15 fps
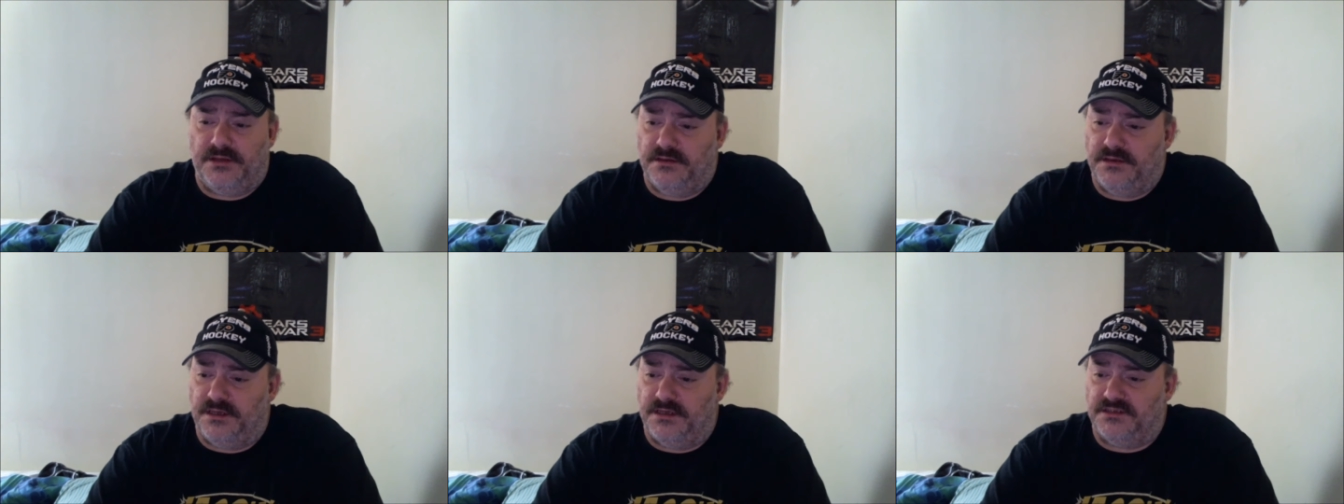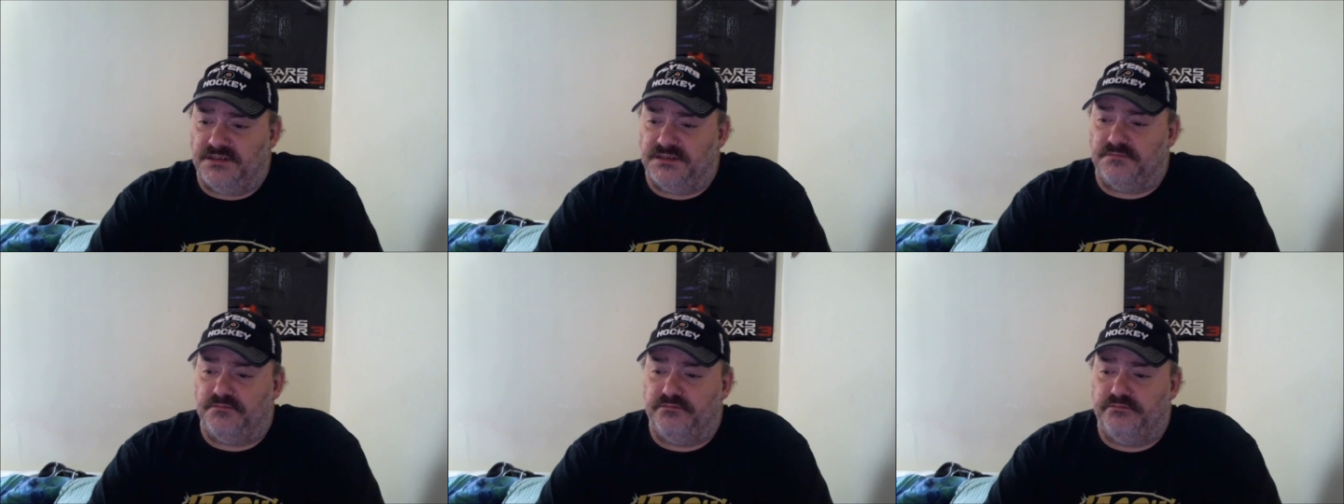They
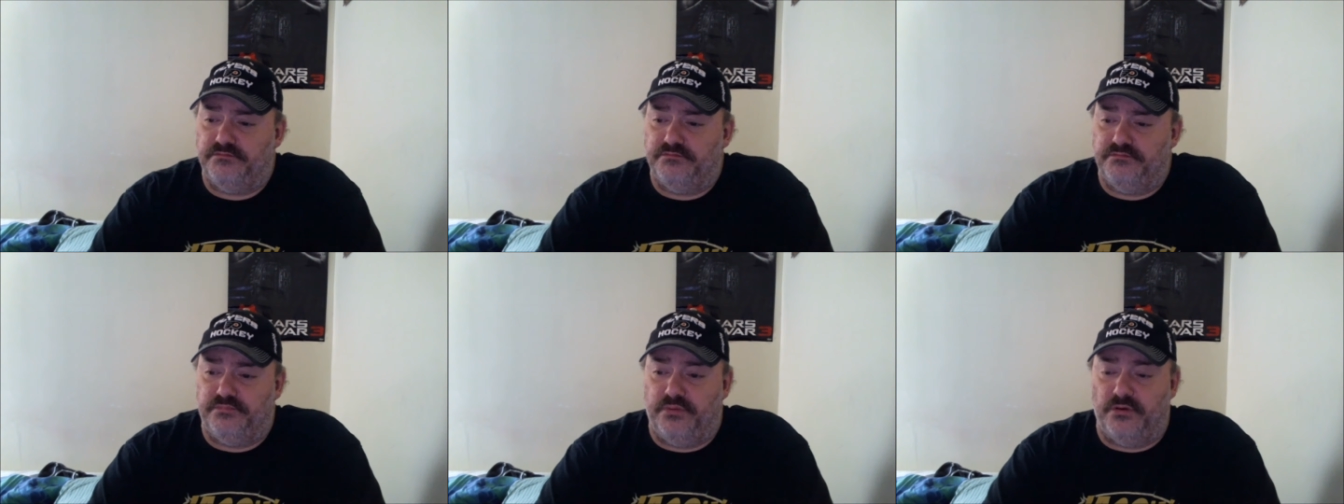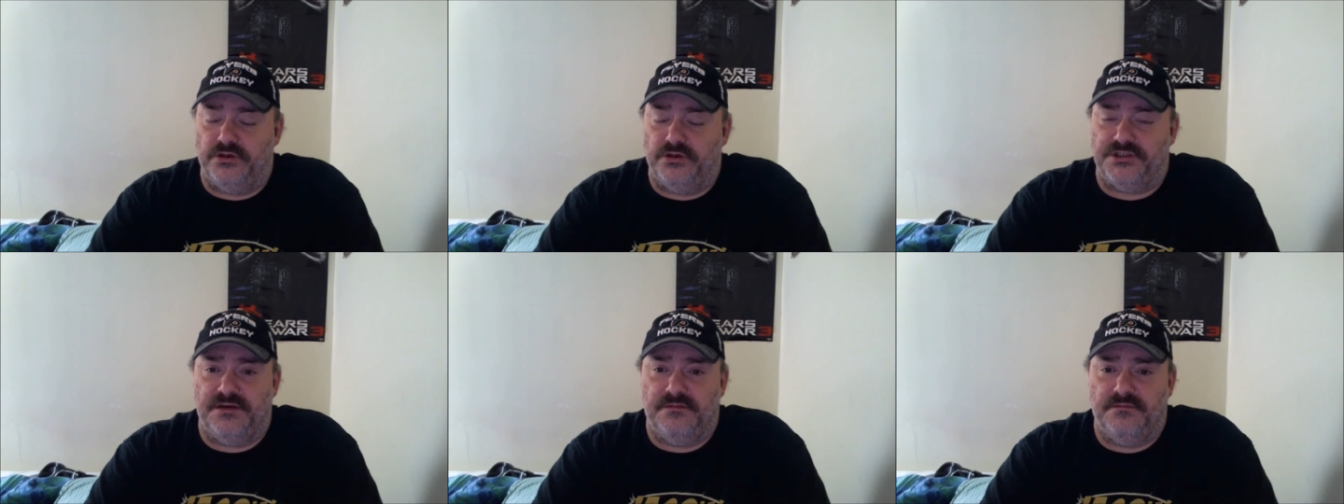just
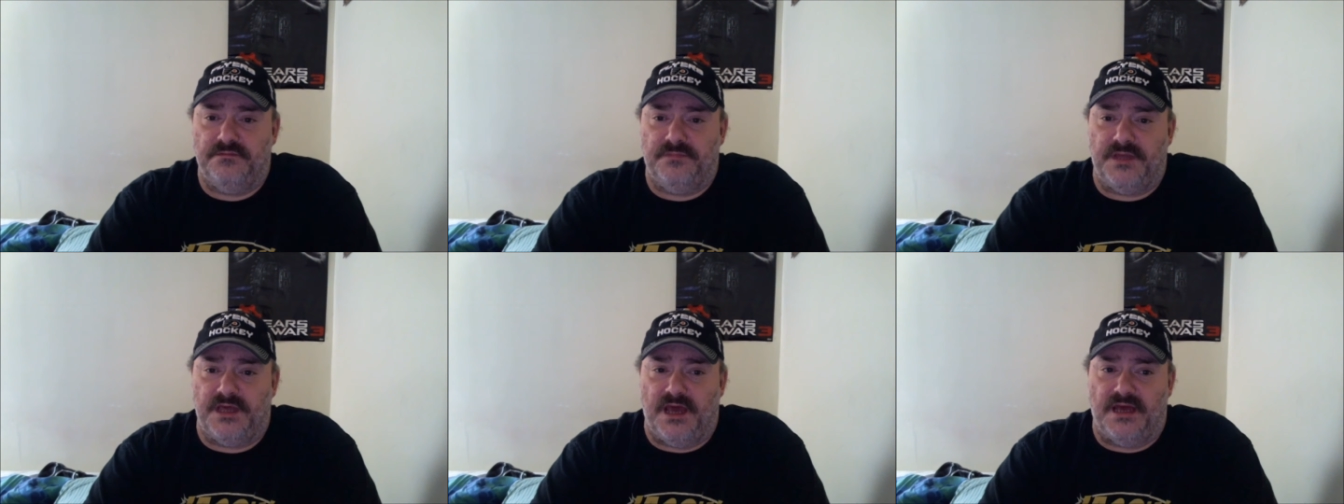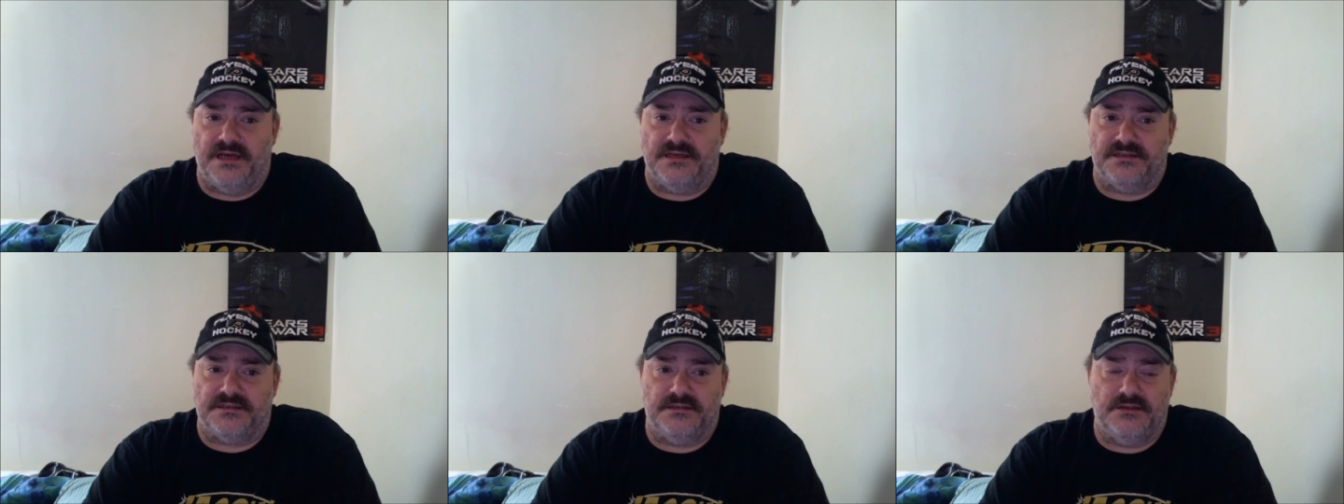pushed him. He
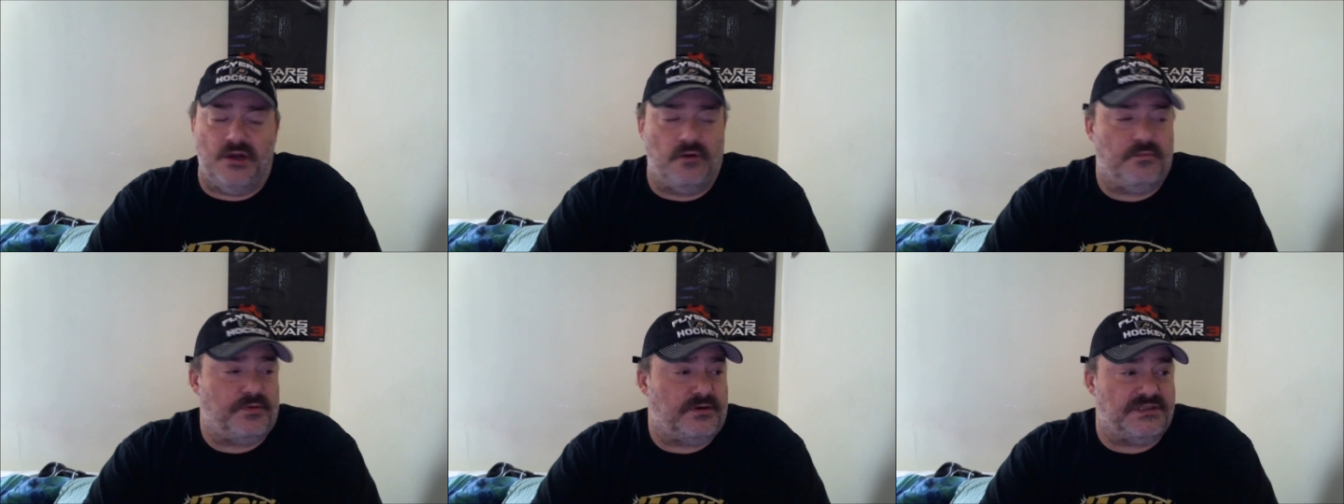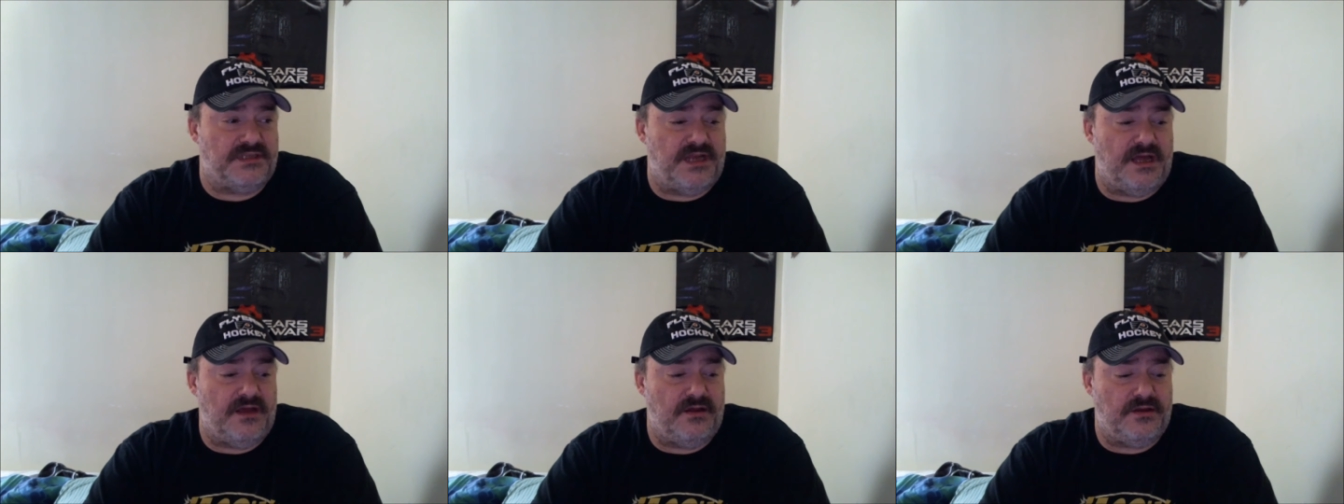has no
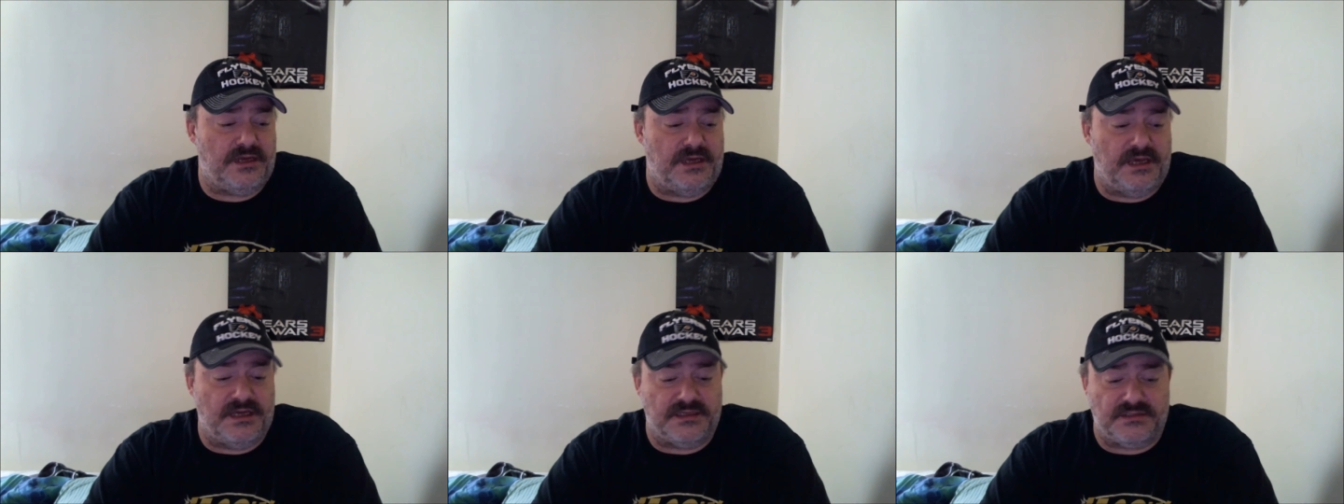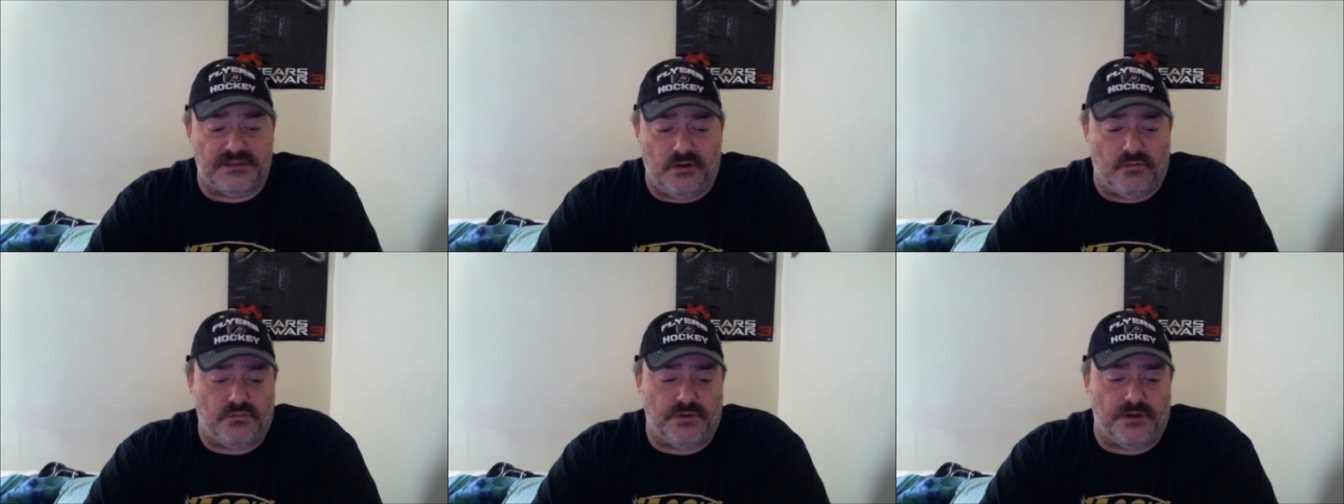personality. He has
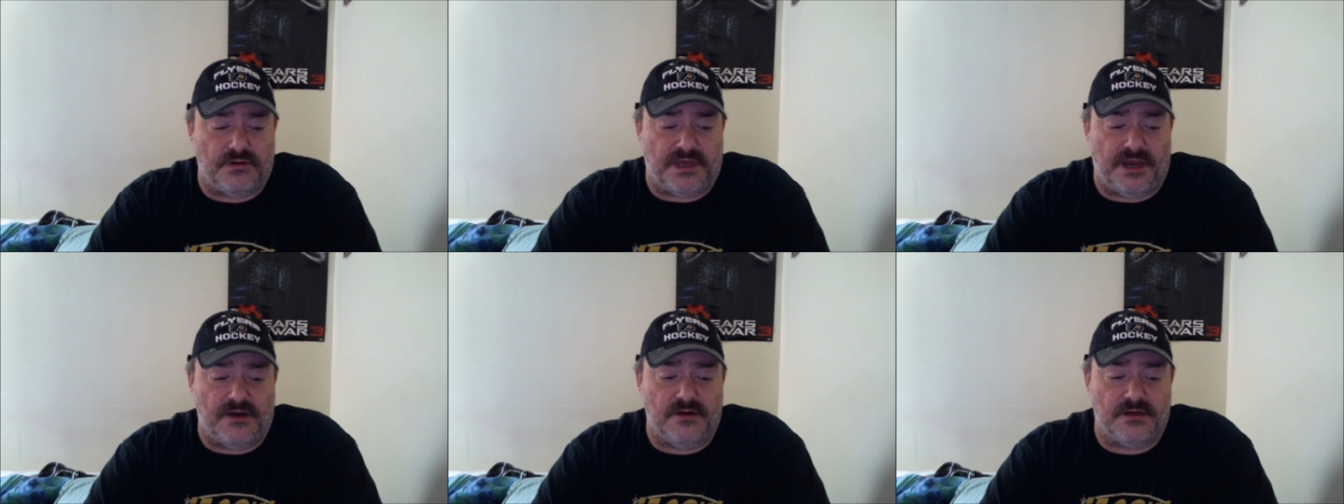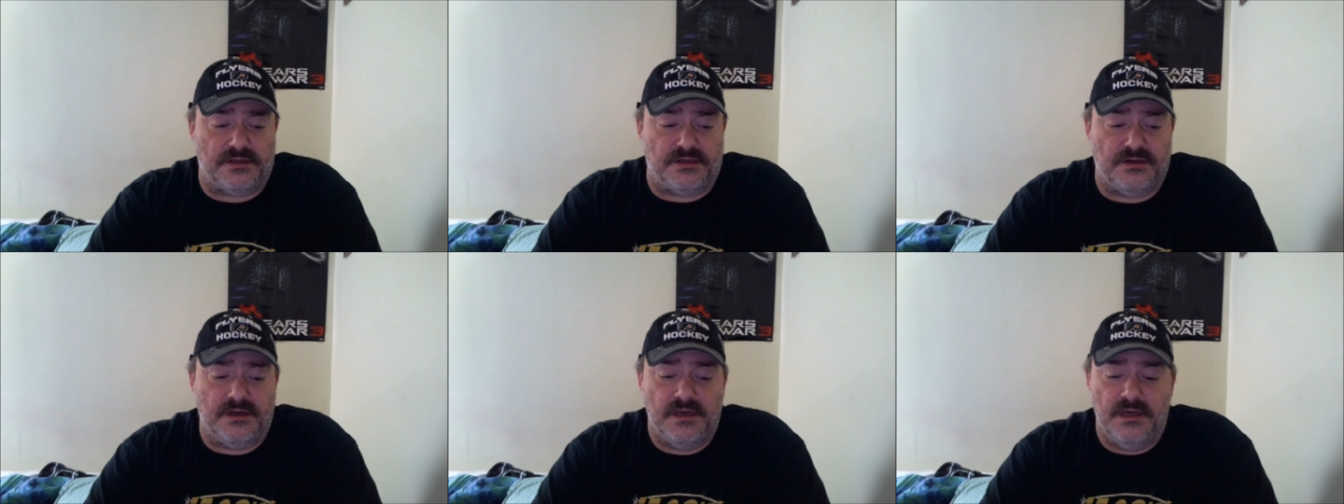no real
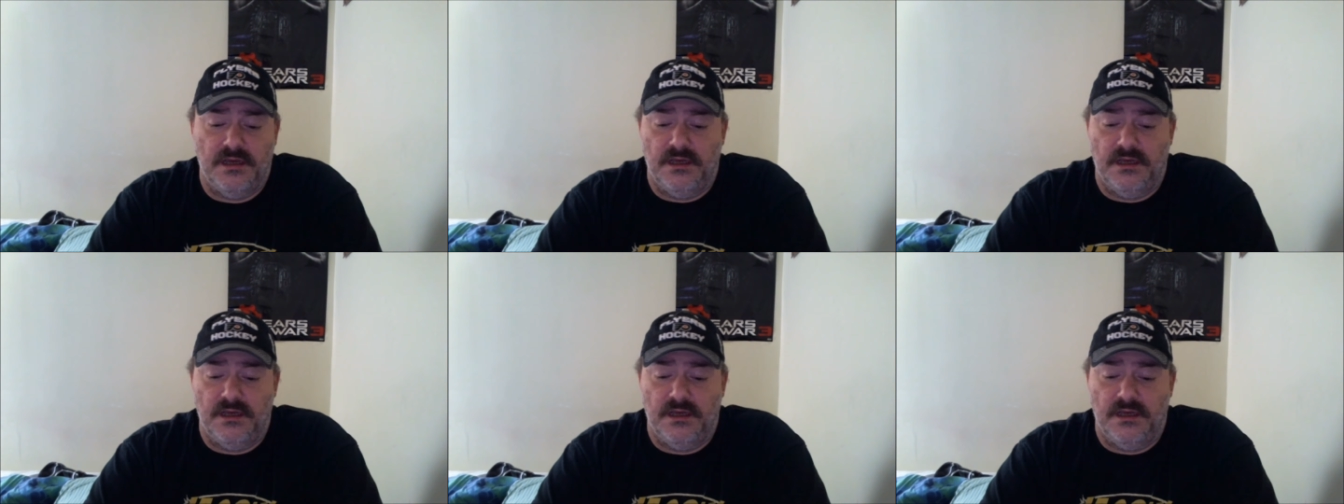character.